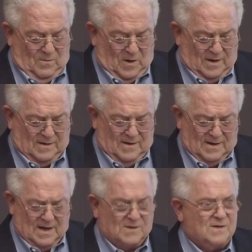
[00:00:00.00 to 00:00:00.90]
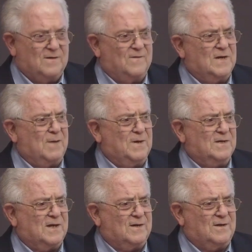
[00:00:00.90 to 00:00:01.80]
brought it to the attention of the Deputy
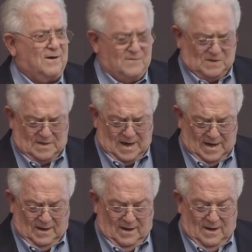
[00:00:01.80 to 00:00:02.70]
Secretary of State,